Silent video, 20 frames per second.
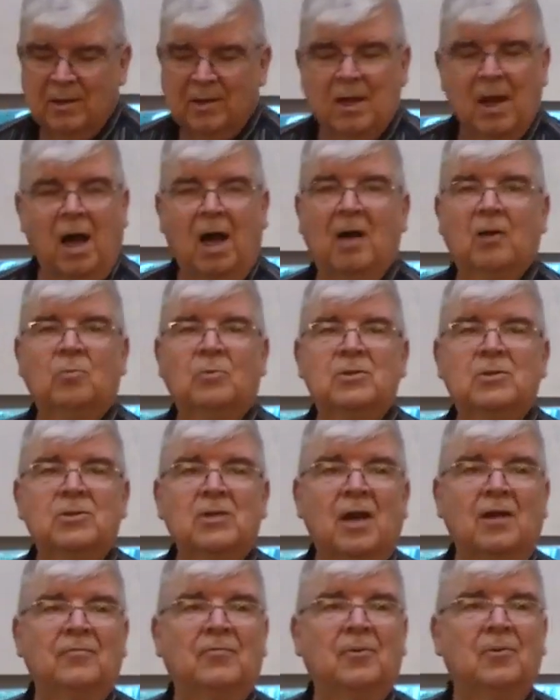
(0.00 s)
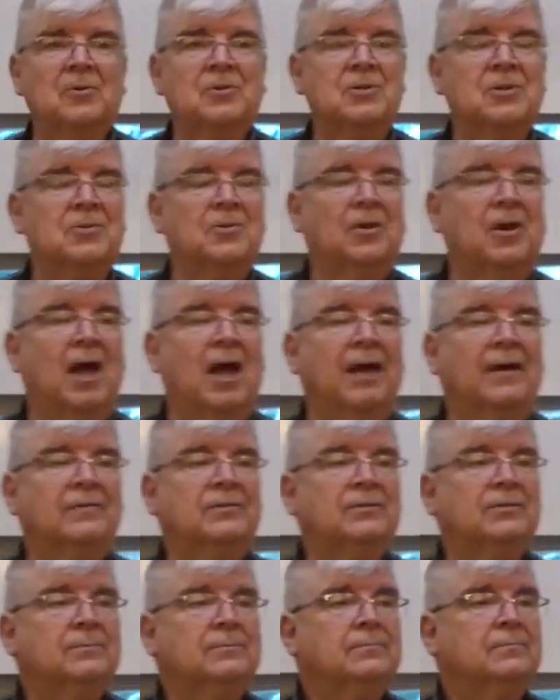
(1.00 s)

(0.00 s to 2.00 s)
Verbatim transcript: God was not first in their lives.